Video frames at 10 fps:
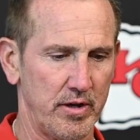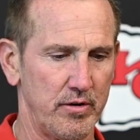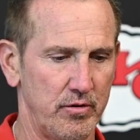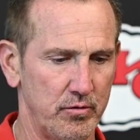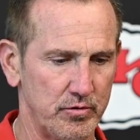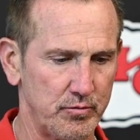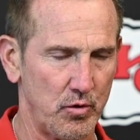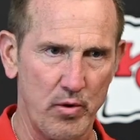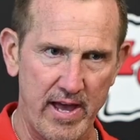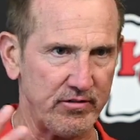to do is, you
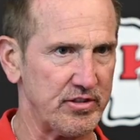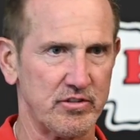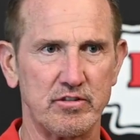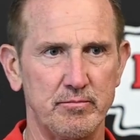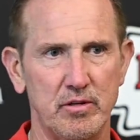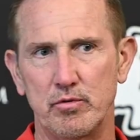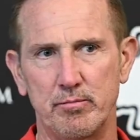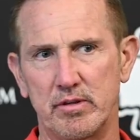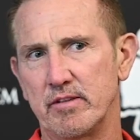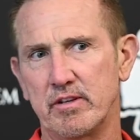know, we have a system that we
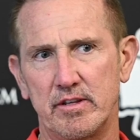believe in.